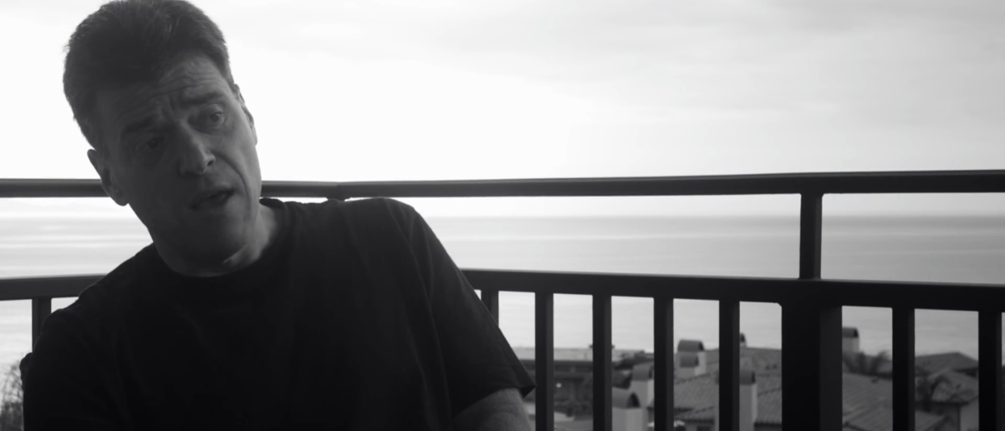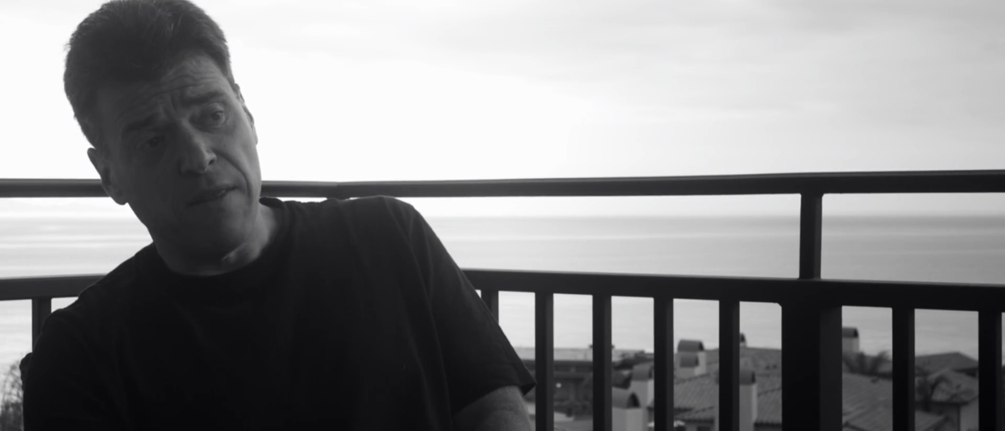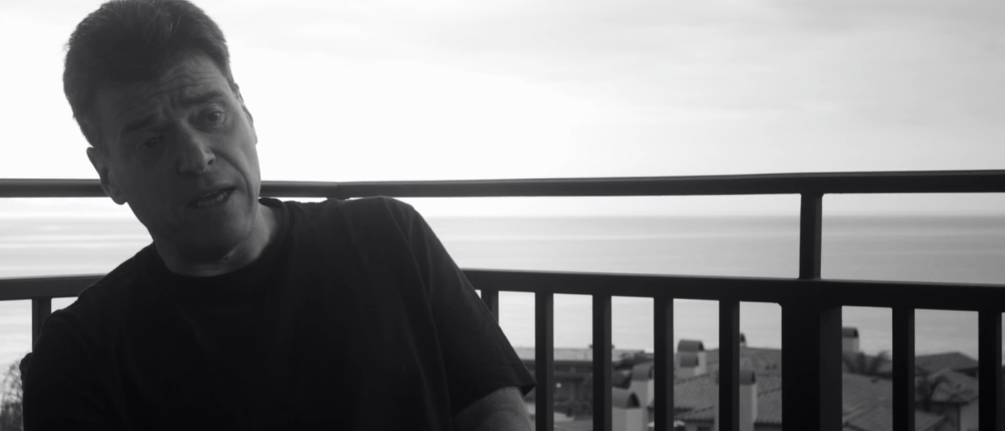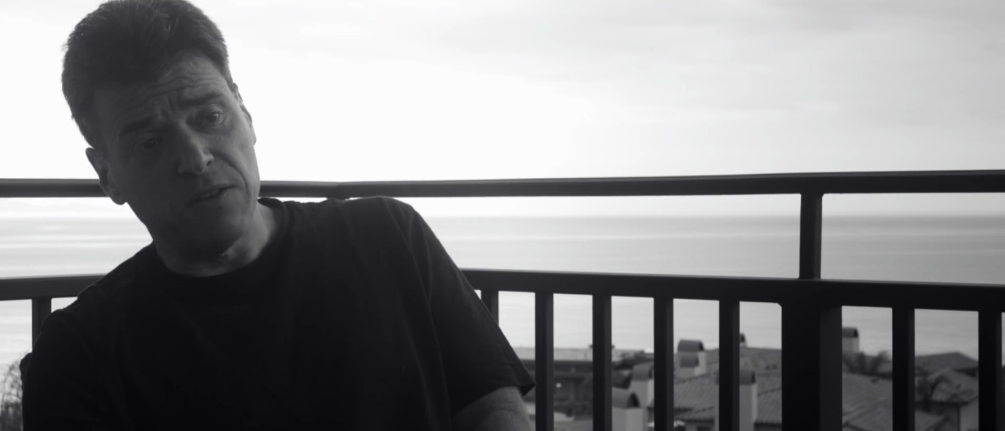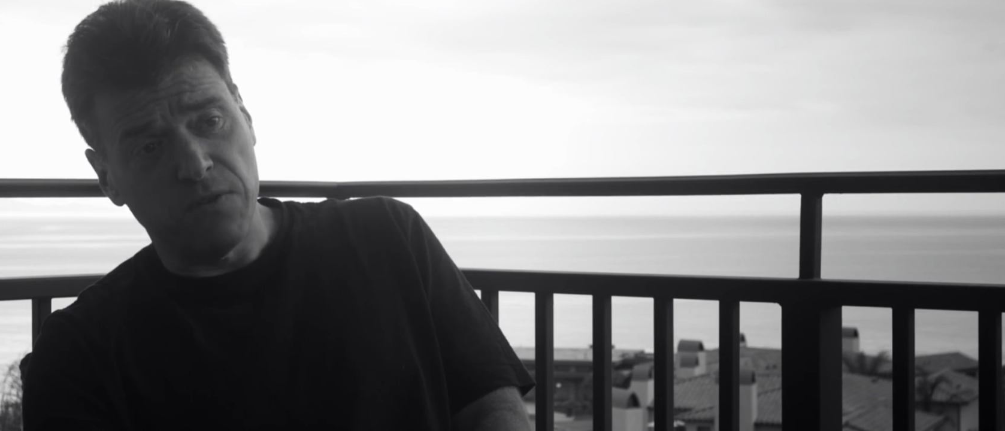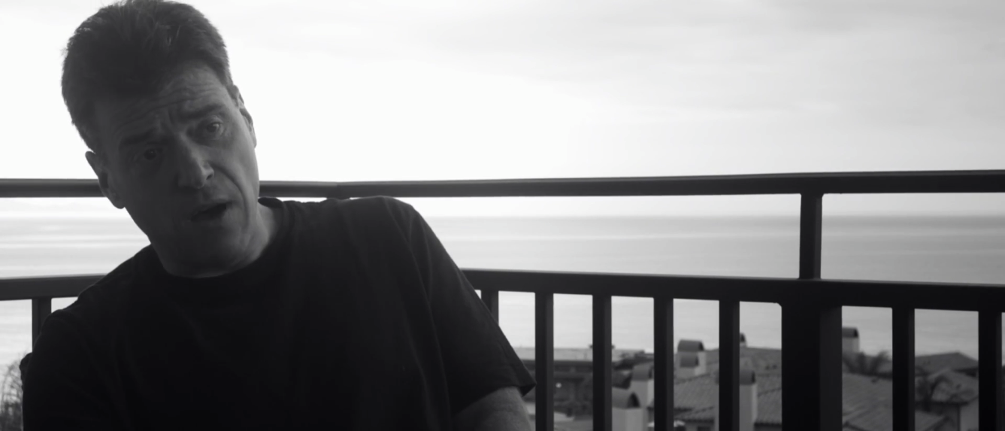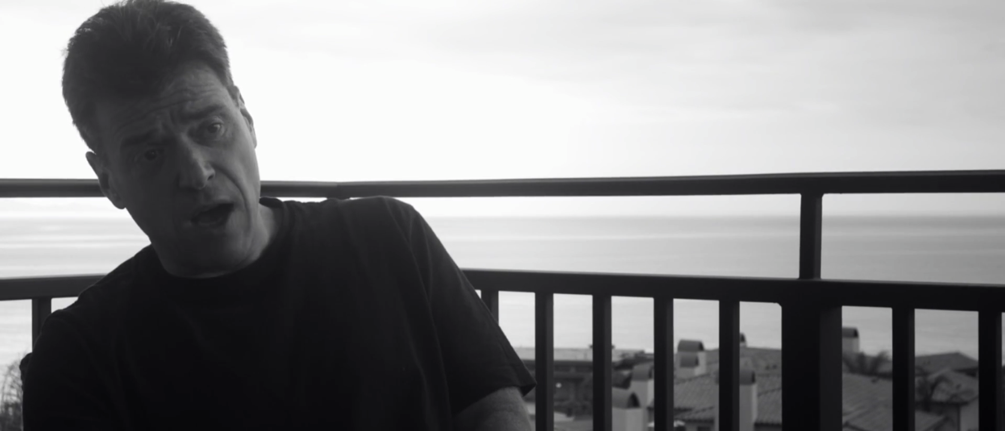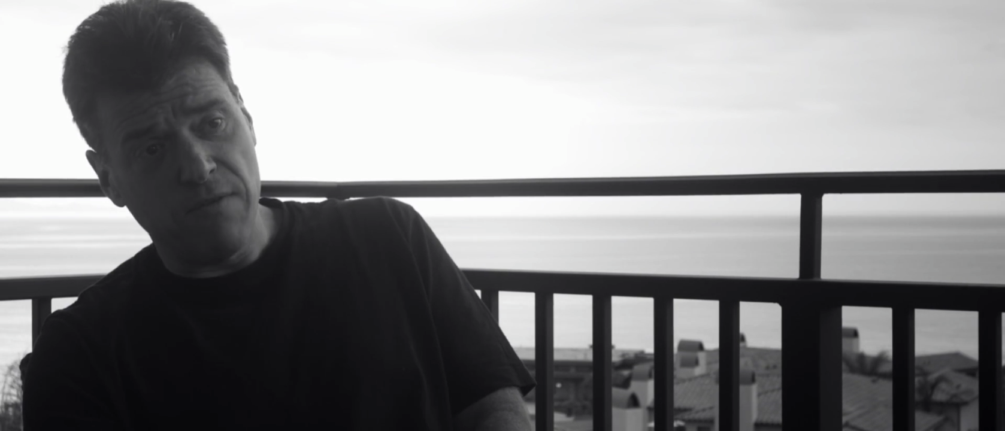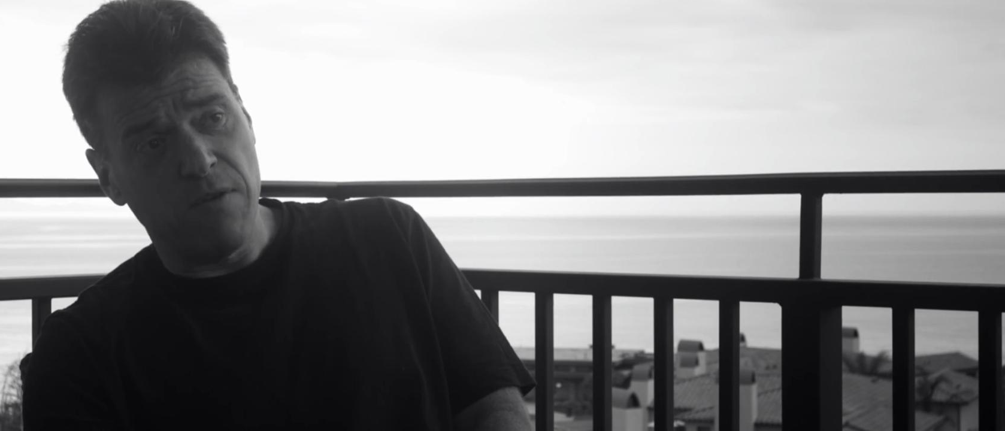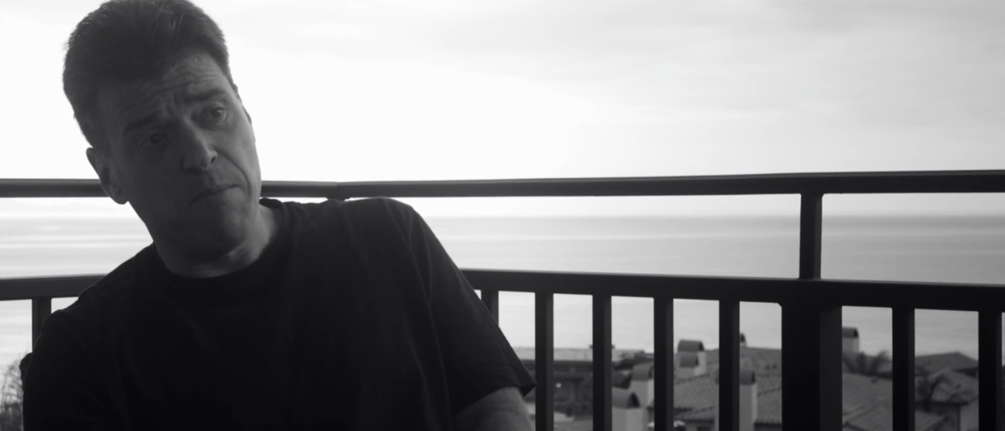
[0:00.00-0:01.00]
That's
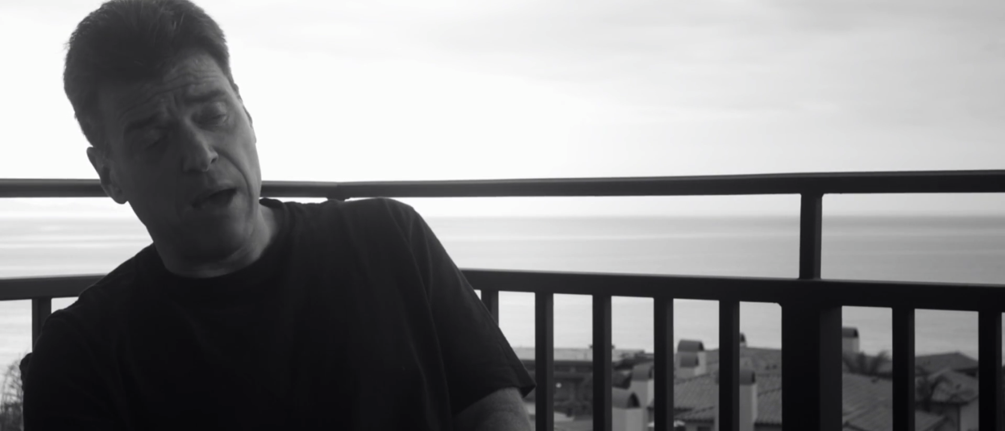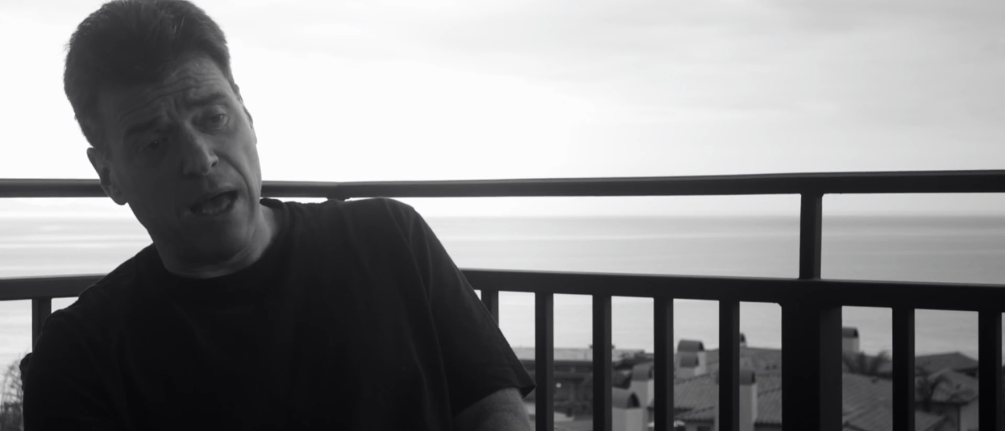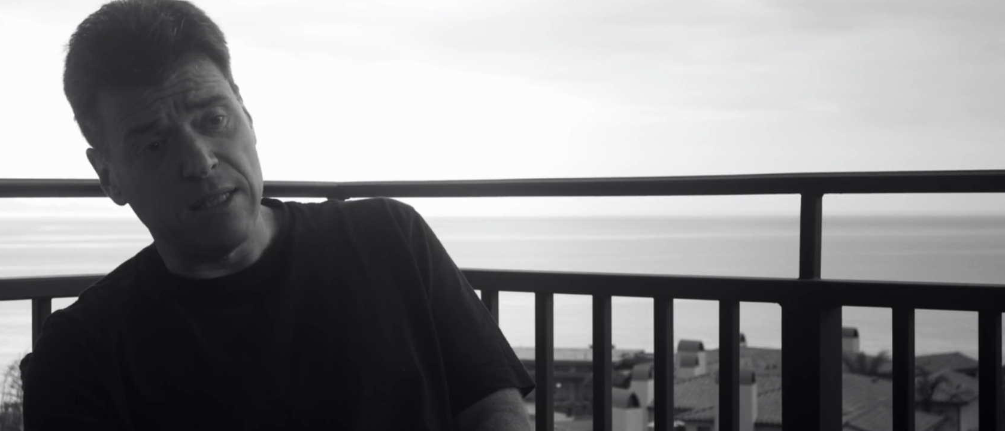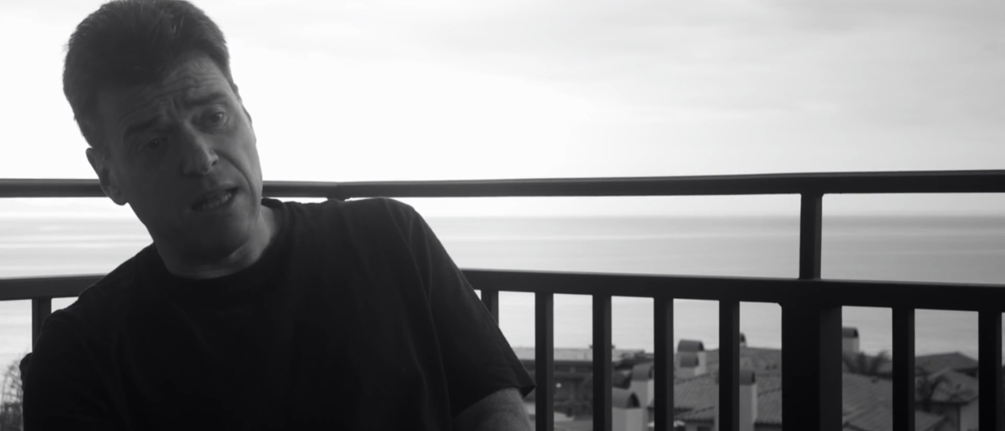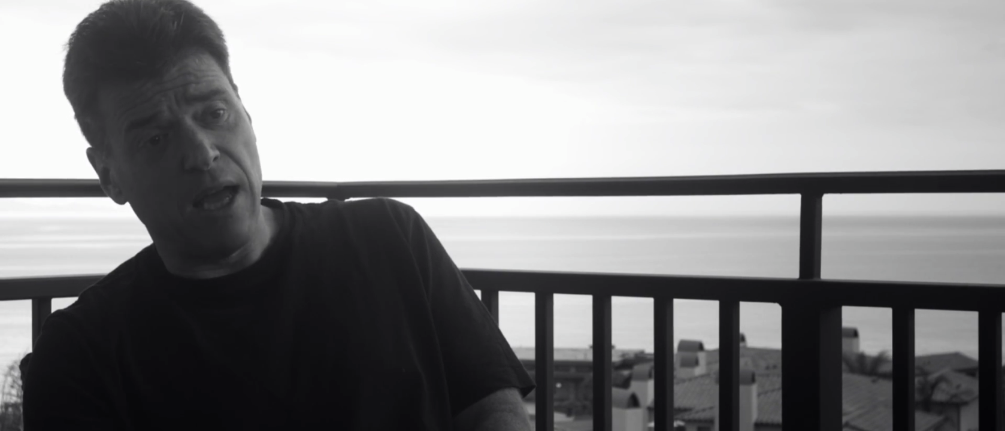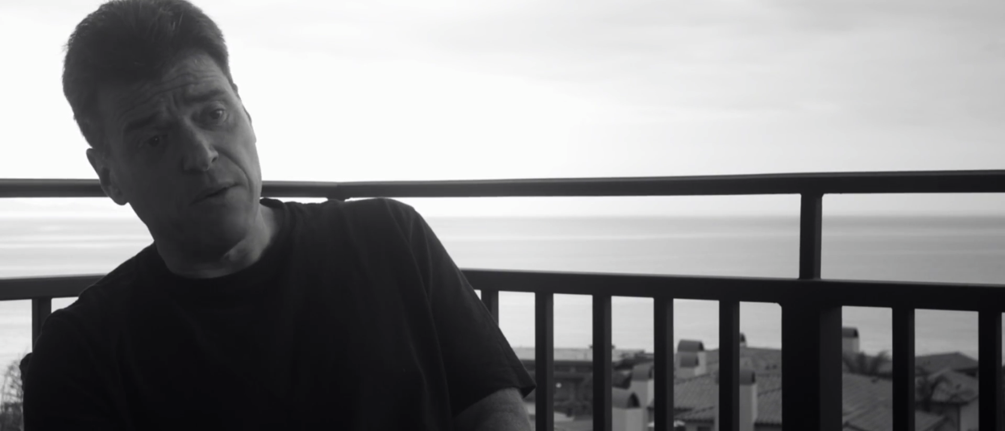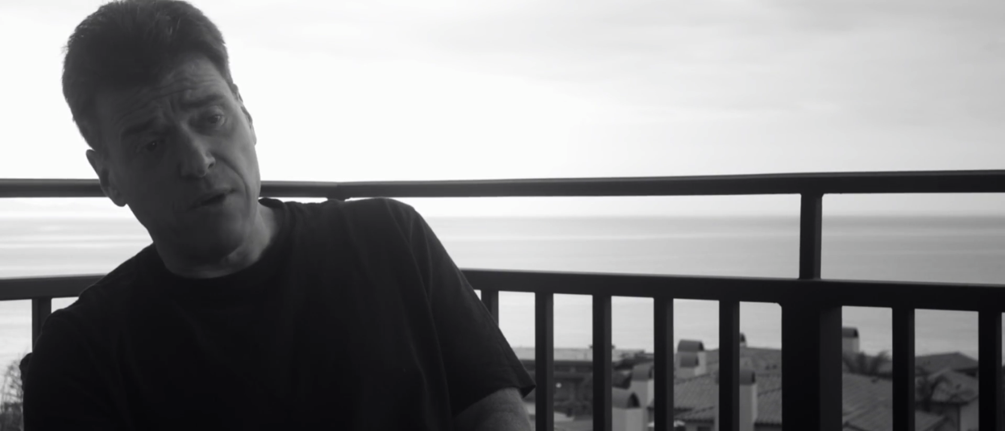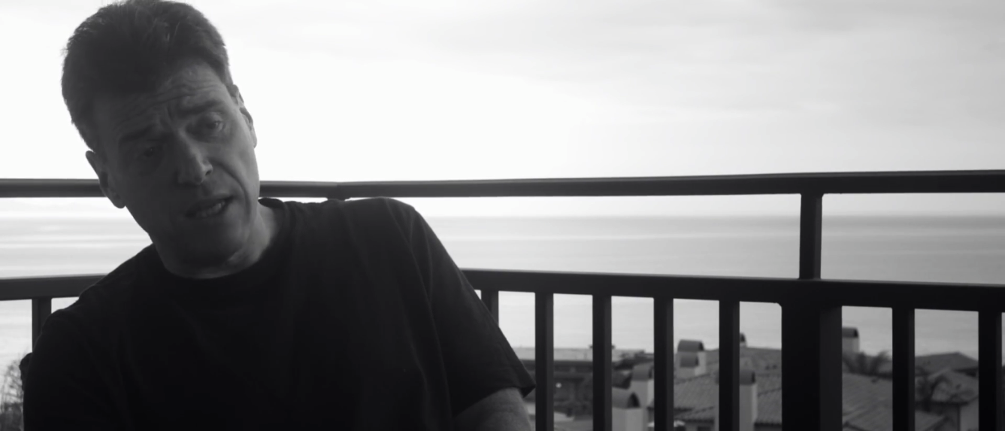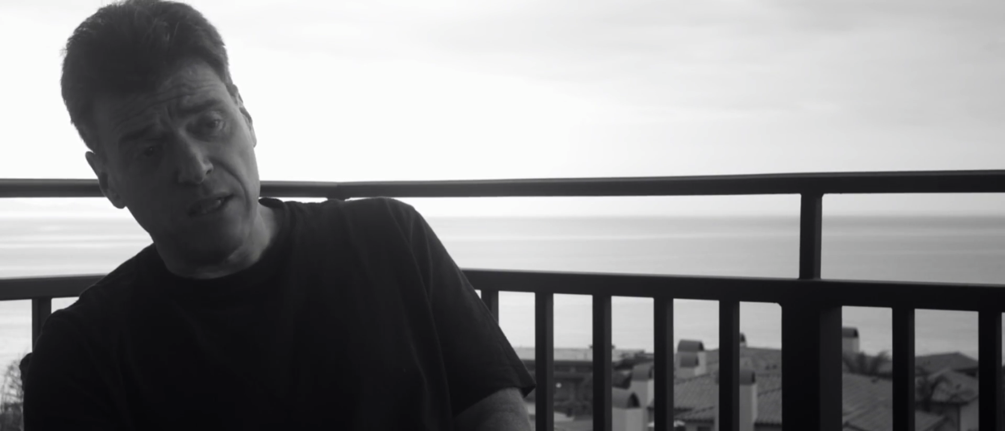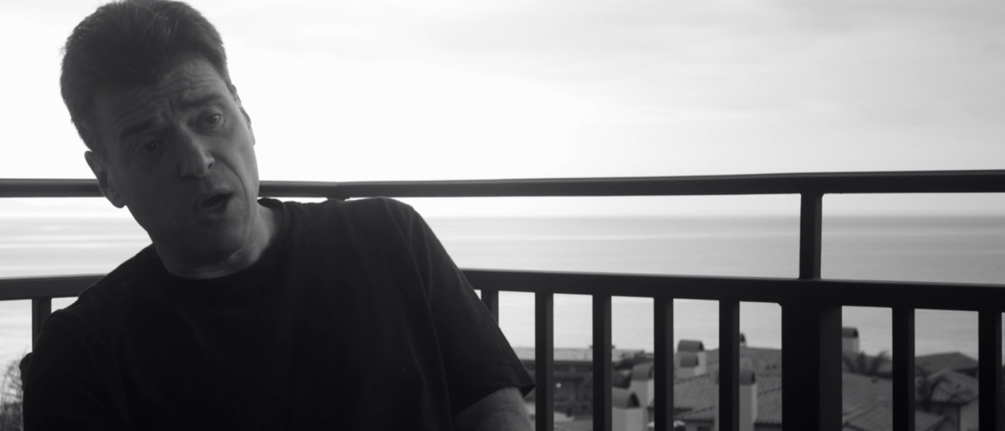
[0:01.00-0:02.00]
fine for bands like
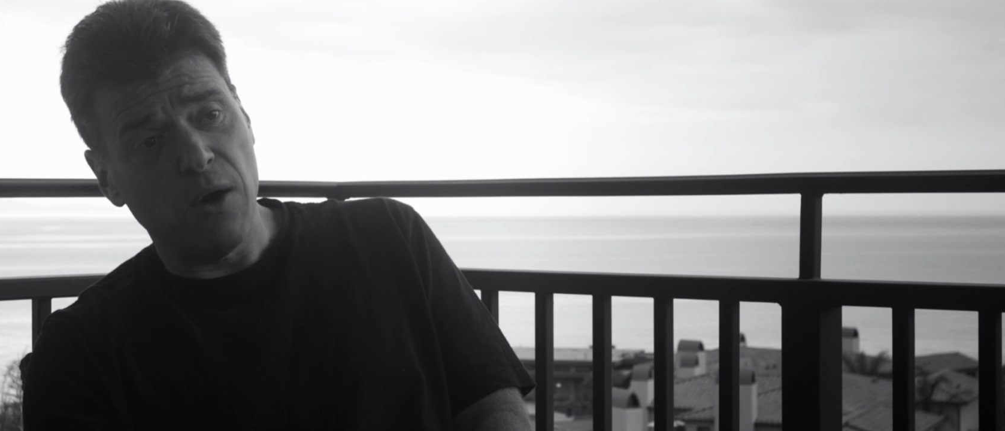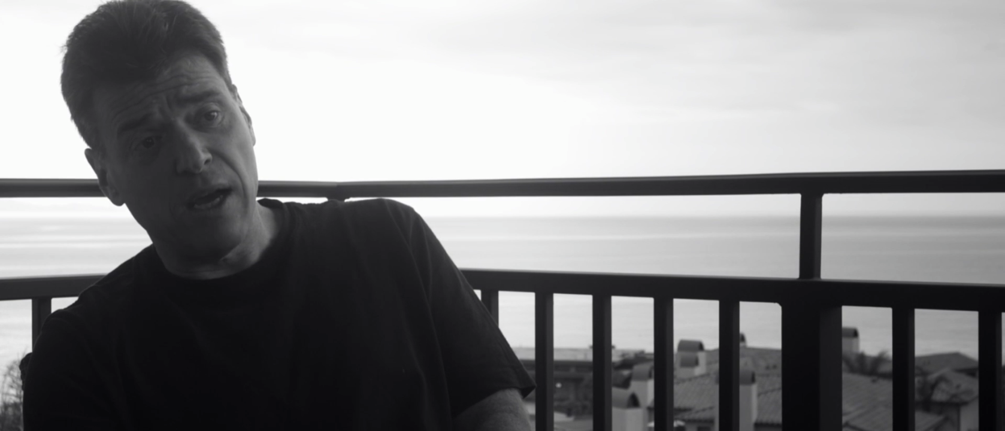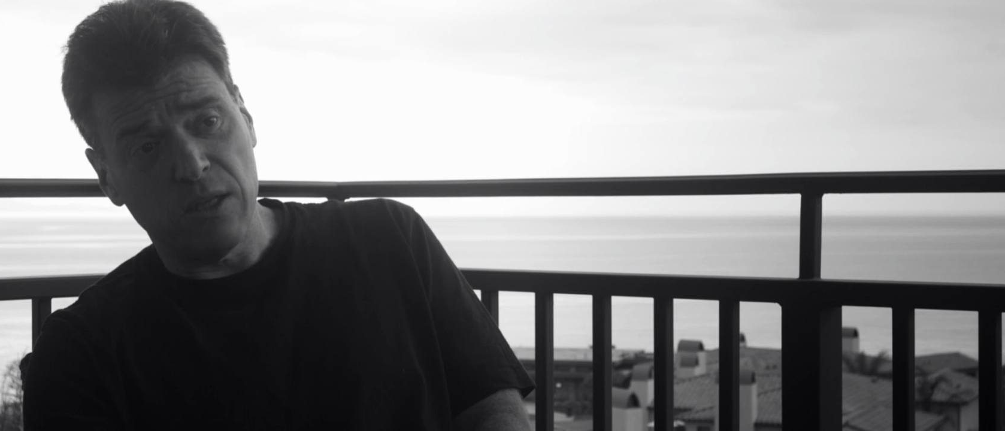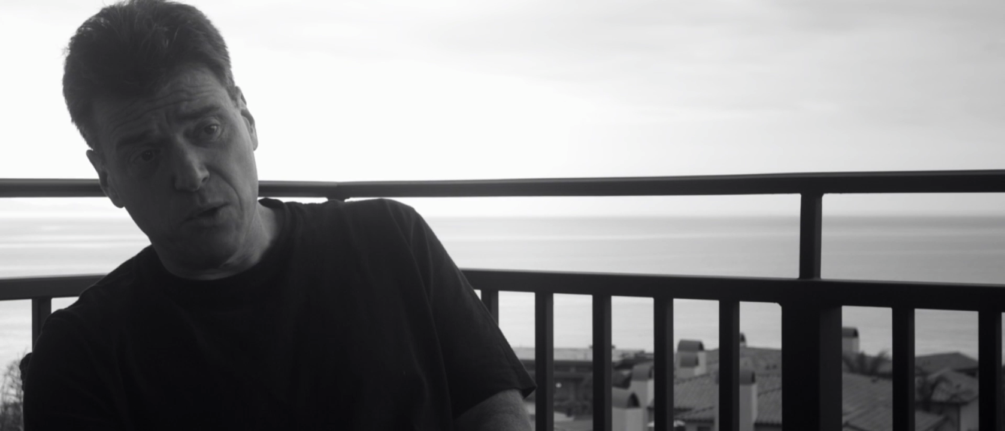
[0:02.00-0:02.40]
Radiohead